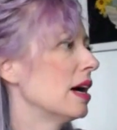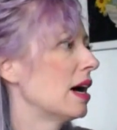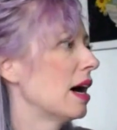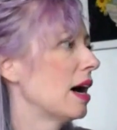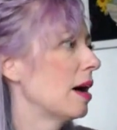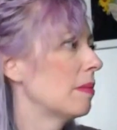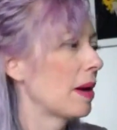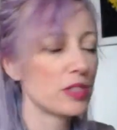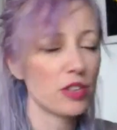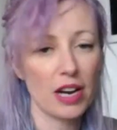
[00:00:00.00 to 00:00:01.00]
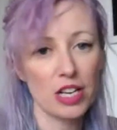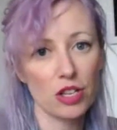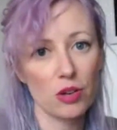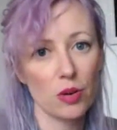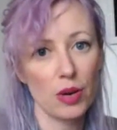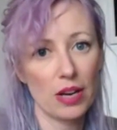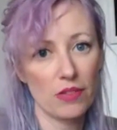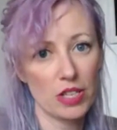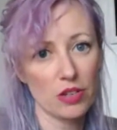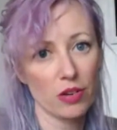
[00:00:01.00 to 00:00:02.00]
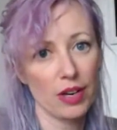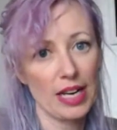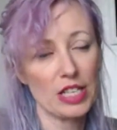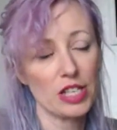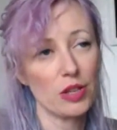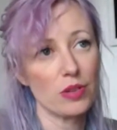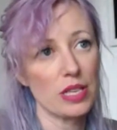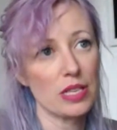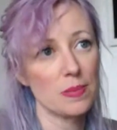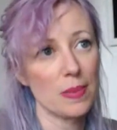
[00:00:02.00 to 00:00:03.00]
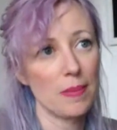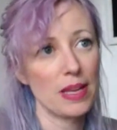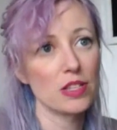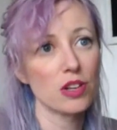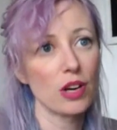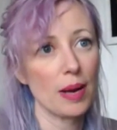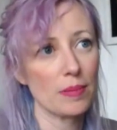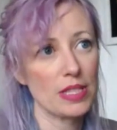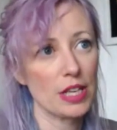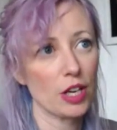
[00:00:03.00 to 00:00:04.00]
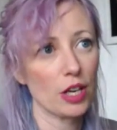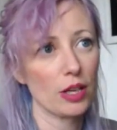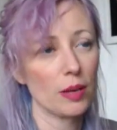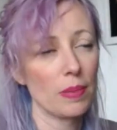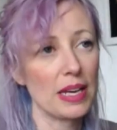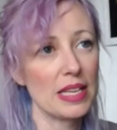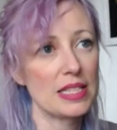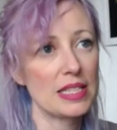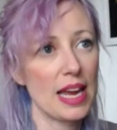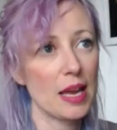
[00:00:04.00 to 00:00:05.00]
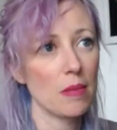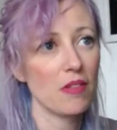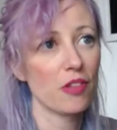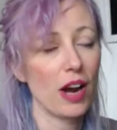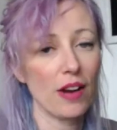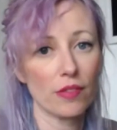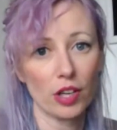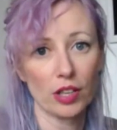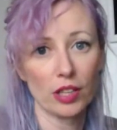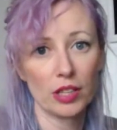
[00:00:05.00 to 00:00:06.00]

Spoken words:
I was trying to do inventory too, since my bins are emptier, but it's taking me forever.